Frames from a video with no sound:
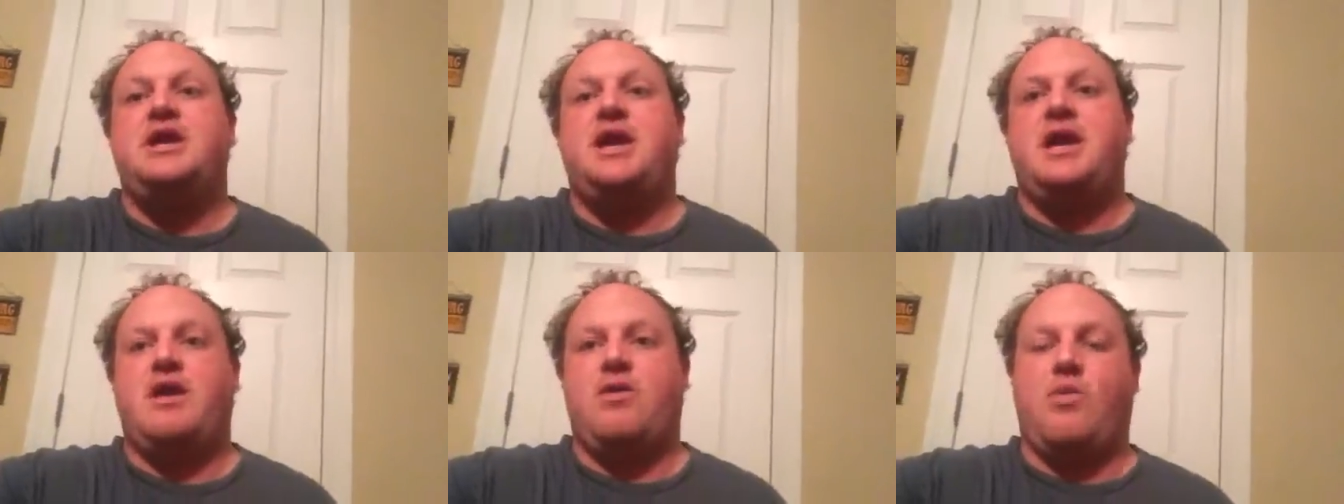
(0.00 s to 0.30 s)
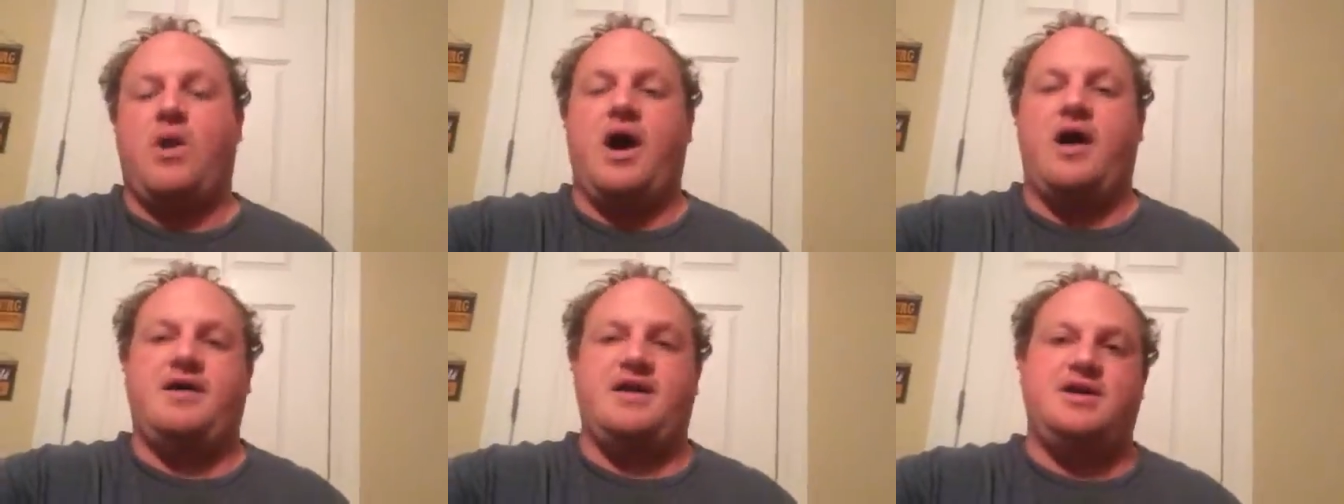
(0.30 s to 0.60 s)
And
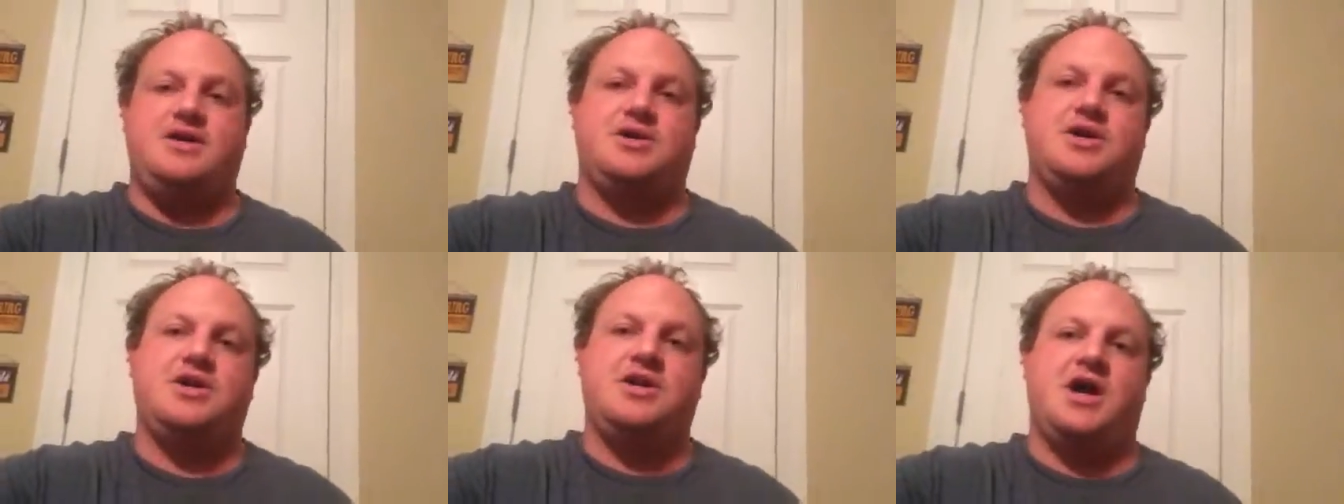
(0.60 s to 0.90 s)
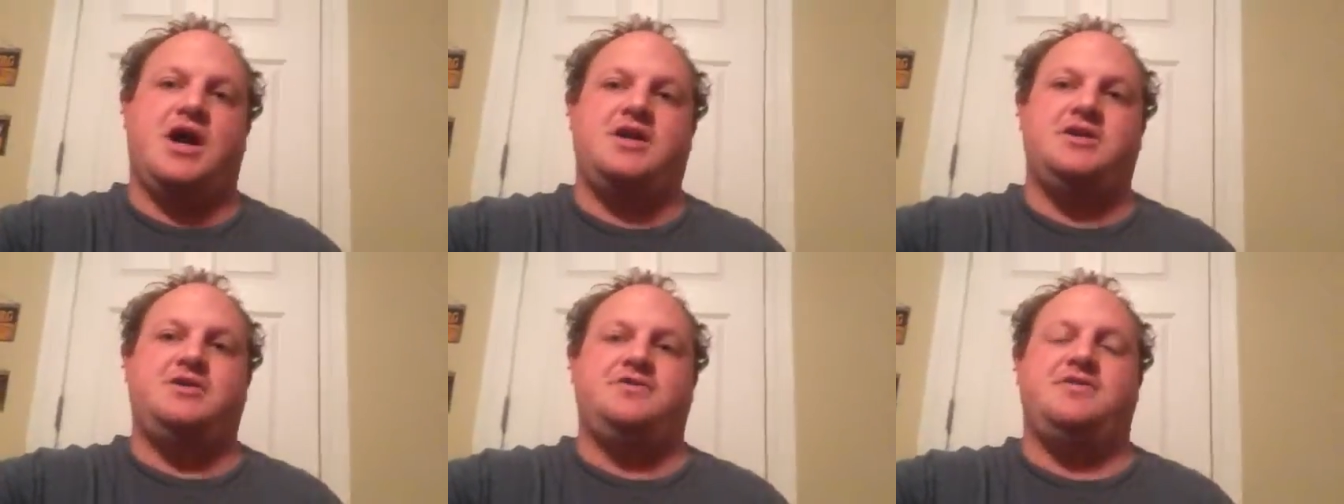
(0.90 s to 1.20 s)
while he could
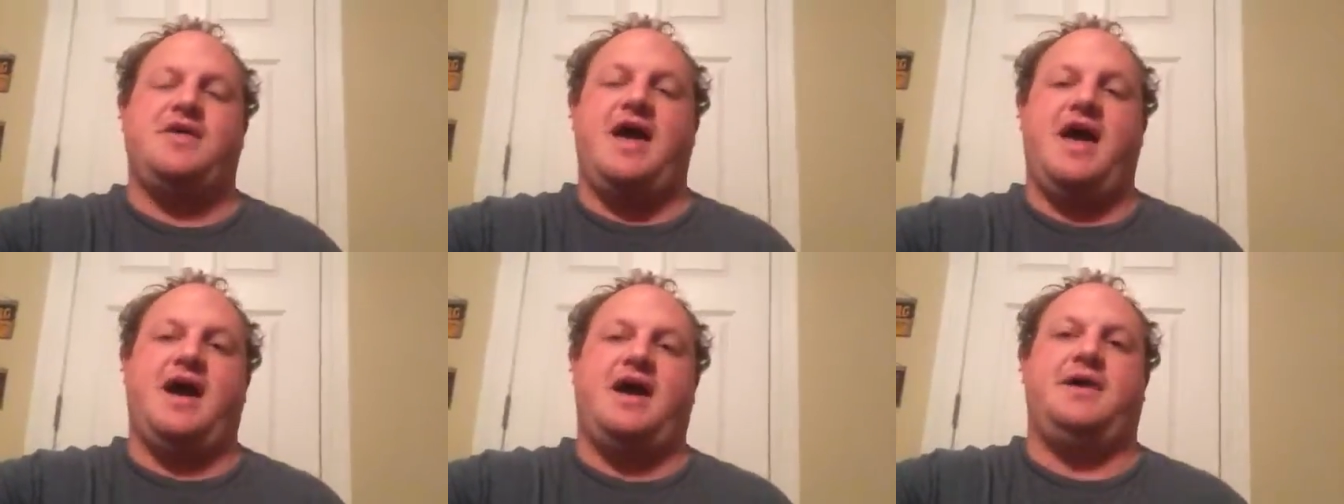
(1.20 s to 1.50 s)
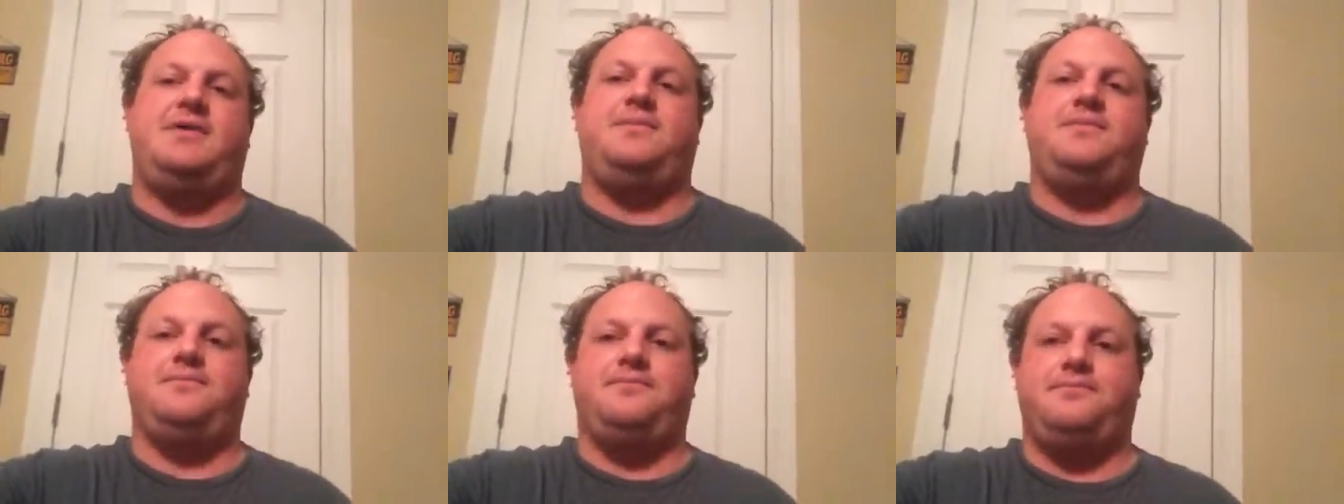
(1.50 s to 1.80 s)
not do
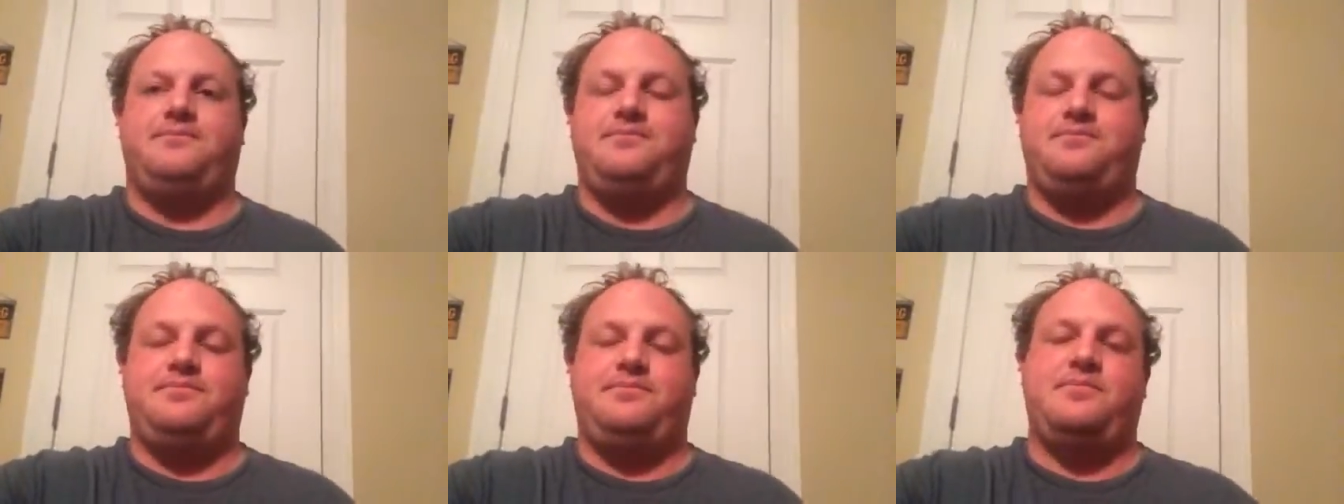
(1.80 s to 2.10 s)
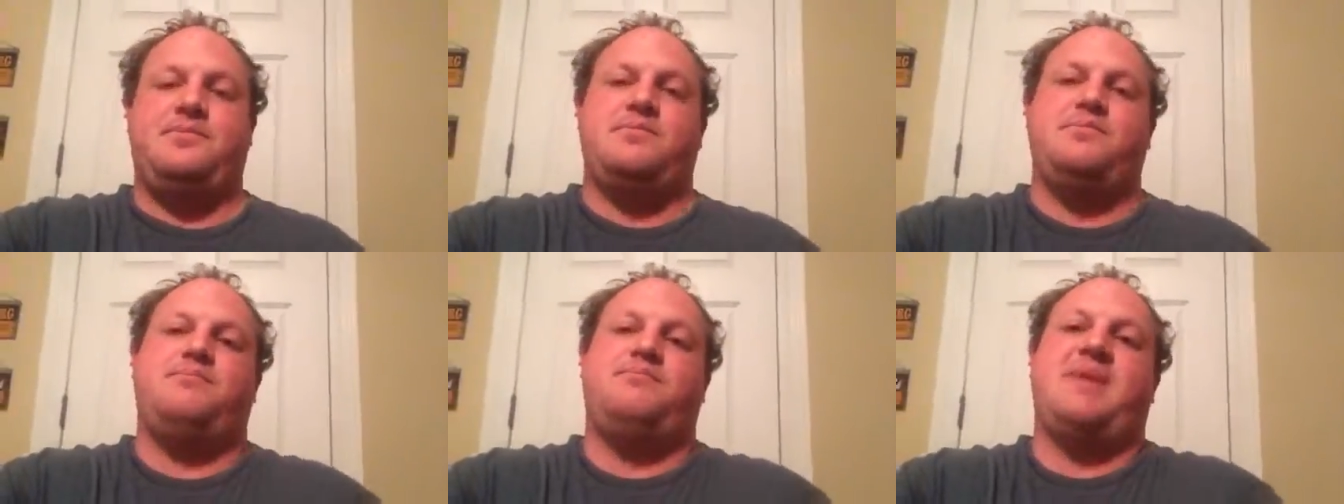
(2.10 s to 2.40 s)
that,
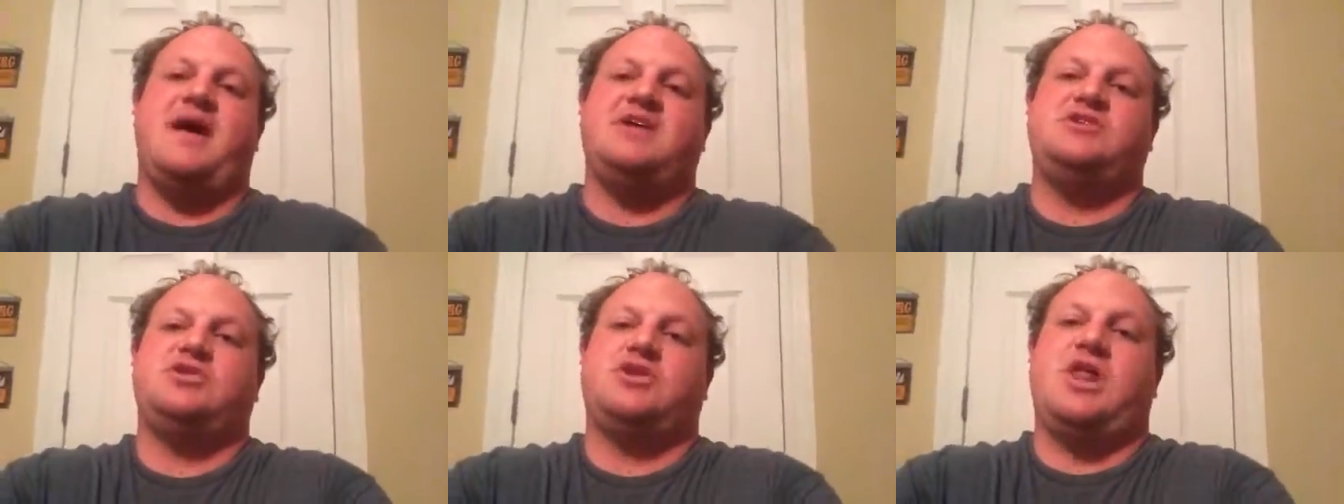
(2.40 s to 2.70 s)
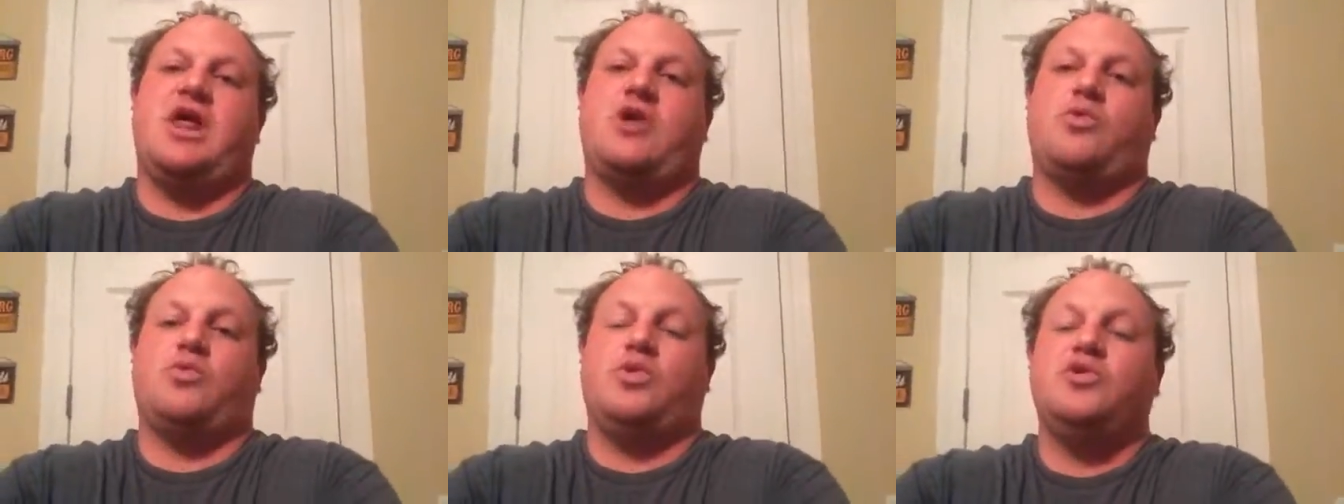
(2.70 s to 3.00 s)
based on a
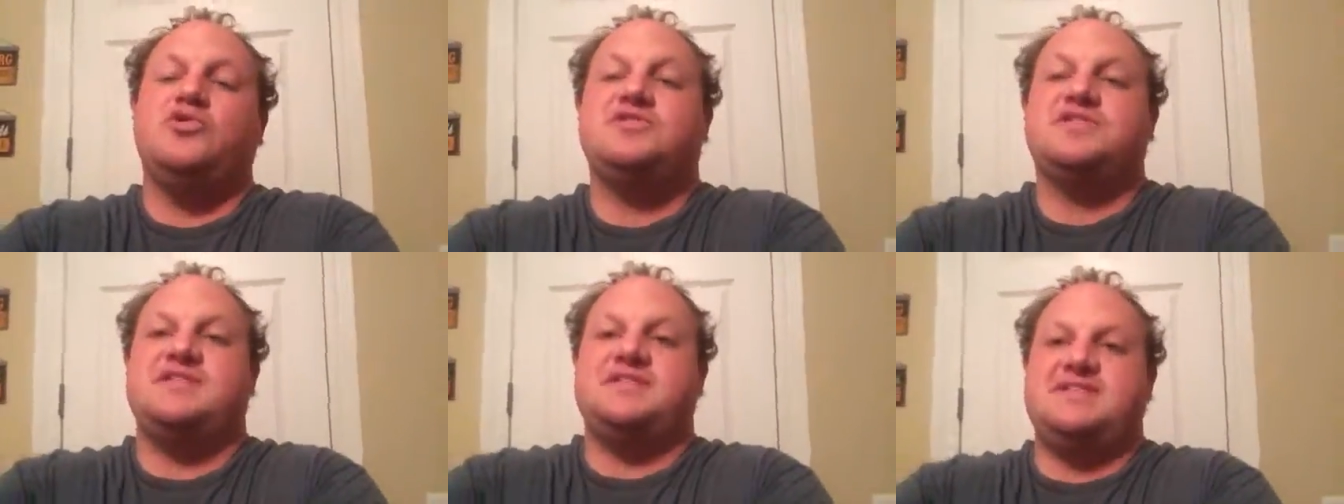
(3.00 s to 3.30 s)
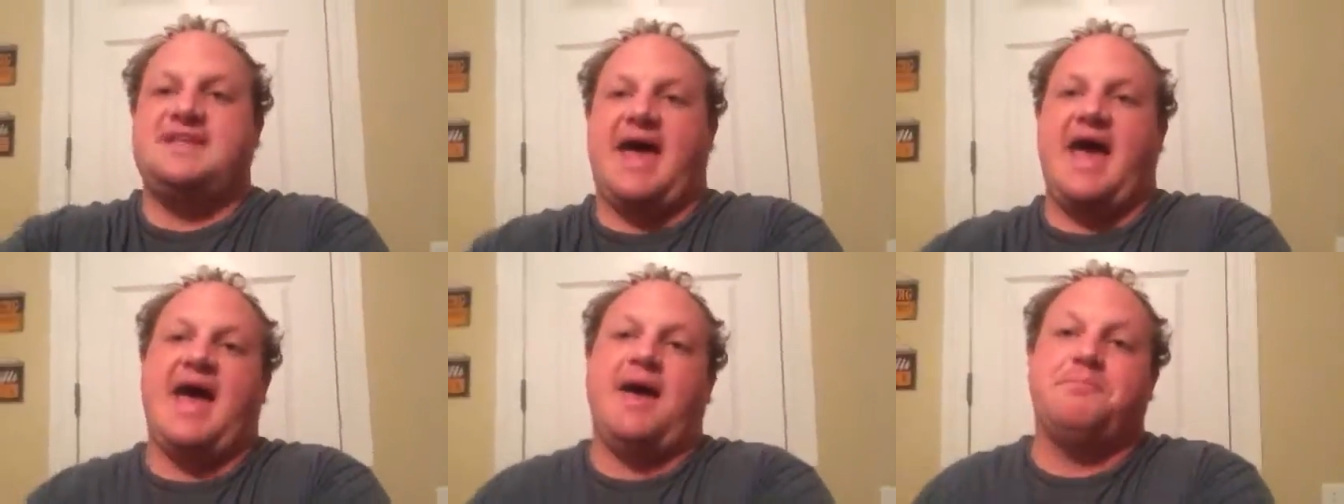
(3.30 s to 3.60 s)
lot of rules at the
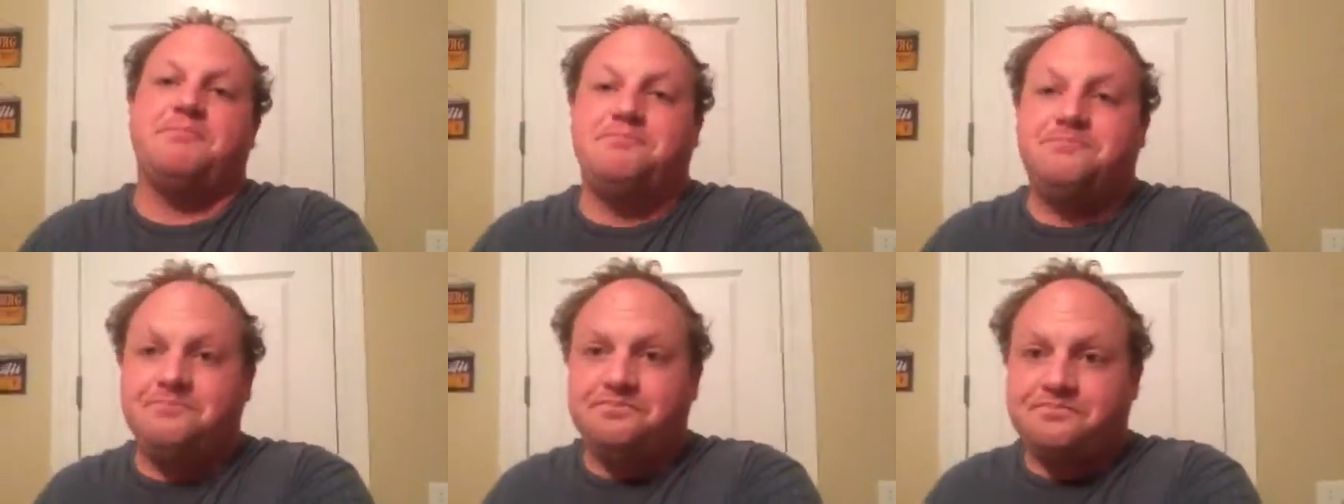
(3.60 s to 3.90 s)
time,